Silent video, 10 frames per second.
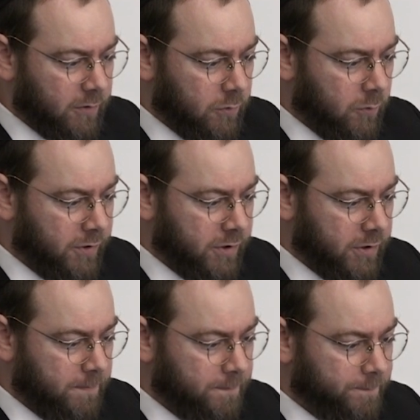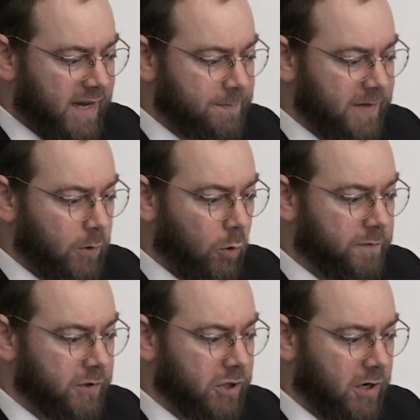order has been
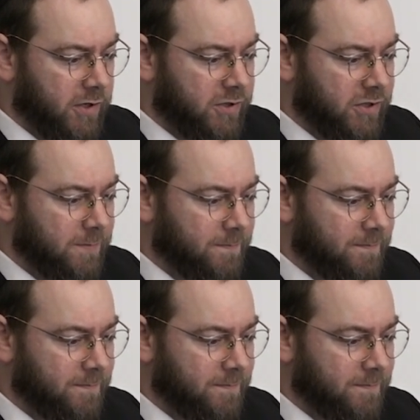overcharged.